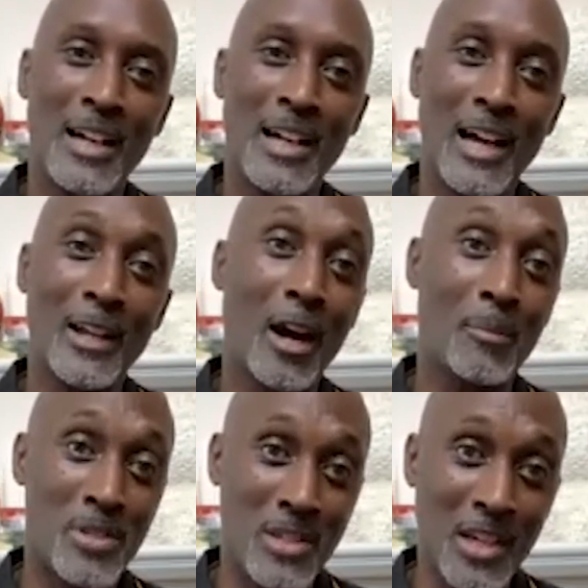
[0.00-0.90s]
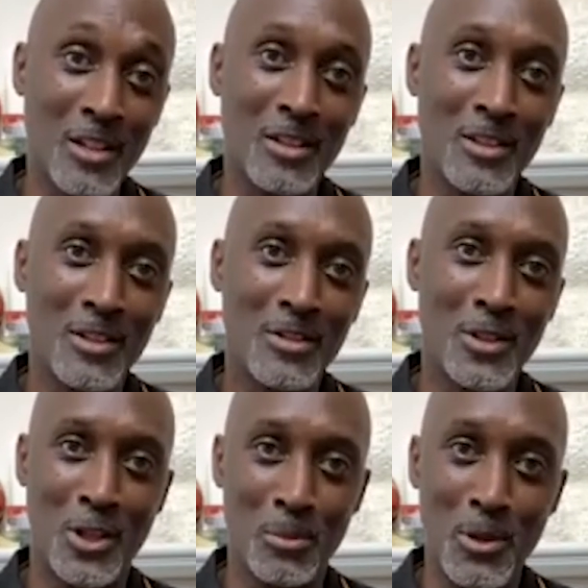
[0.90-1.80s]
and upskill the
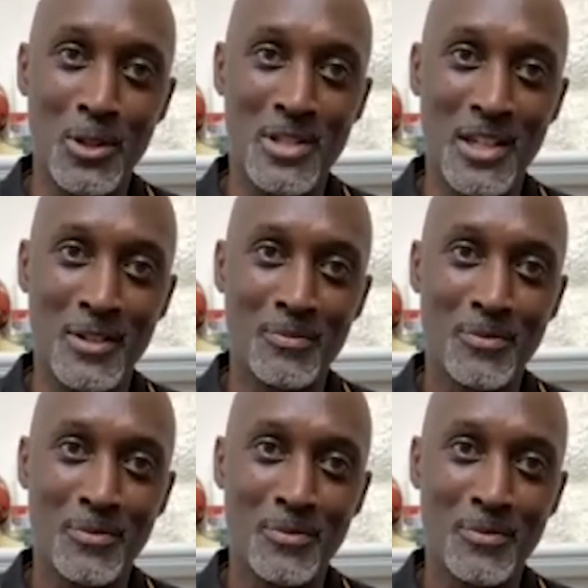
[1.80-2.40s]
community.